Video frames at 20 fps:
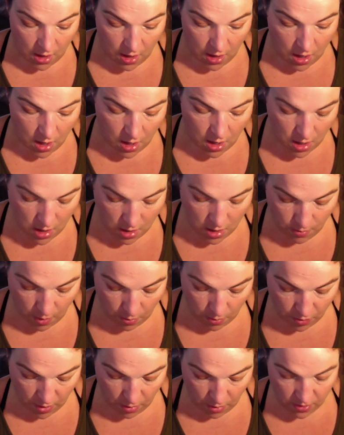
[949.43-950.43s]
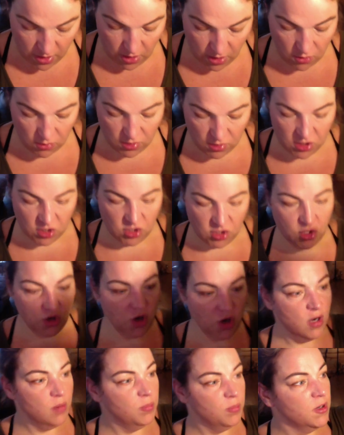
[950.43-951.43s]
I'm probably going to use
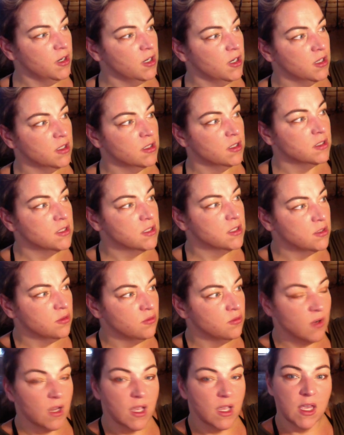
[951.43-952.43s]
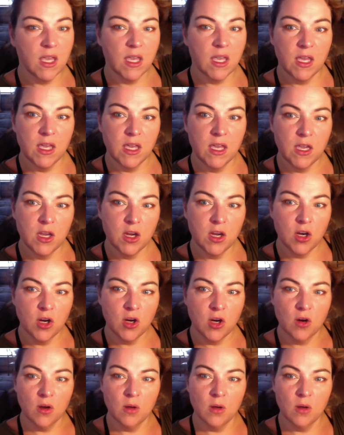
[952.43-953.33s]
Starburst right here.